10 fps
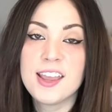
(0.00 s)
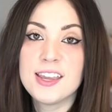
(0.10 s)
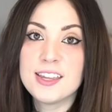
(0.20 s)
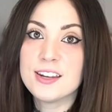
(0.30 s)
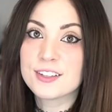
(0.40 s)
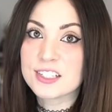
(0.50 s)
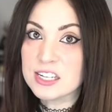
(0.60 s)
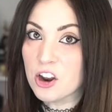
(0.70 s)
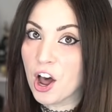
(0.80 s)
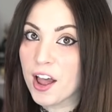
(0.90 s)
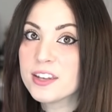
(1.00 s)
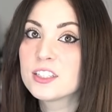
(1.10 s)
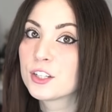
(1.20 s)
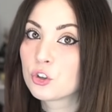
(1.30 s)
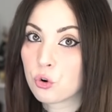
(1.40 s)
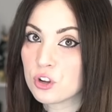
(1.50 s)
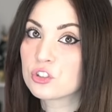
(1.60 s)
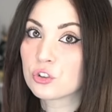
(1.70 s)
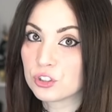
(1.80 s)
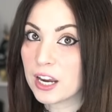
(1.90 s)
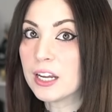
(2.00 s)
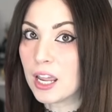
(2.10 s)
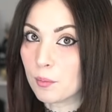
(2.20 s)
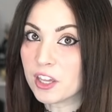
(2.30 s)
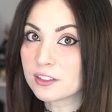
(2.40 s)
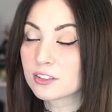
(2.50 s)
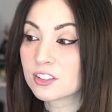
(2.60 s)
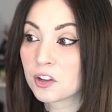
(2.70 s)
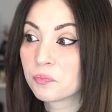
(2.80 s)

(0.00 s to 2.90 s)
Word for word: It is not Crystal Dynamics.